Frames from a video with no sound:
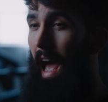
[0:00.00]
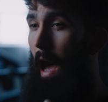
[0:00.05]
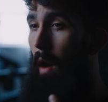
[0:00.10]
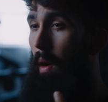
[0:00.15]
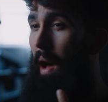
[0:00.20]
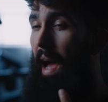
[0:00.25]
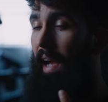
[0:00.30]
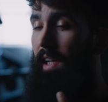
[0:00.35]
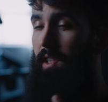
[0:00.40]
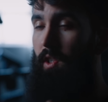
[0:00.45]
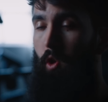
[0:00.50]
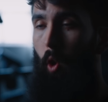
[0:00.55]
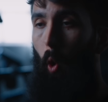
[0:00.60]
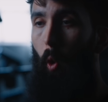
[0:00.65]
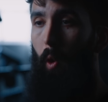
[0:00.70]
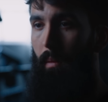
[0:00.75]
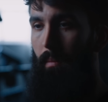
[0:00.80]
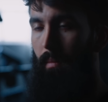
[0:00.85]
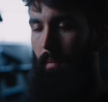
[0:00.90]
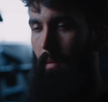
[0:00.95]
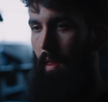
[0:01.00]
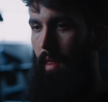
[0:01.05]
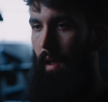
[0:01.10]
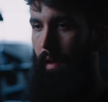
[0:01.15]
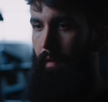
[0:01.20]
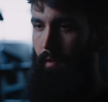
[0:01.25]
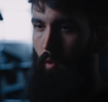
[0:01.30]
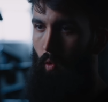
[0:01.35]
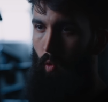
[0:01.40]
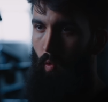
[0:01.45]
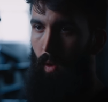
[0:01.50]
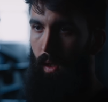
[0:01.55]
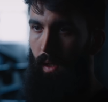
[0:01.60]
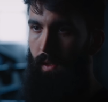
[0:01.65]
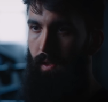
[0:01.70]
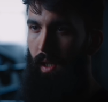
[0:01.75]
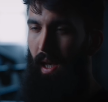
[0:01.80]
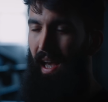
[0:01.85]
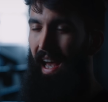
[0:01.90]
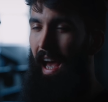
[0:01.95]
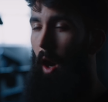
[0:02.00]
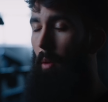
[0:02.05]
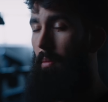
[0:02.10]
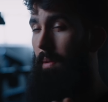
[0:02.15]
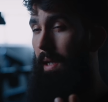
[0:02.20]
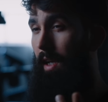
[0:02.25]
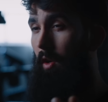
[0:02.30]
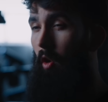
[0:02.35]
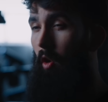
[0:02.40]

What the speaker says: how high sodium that food was, how many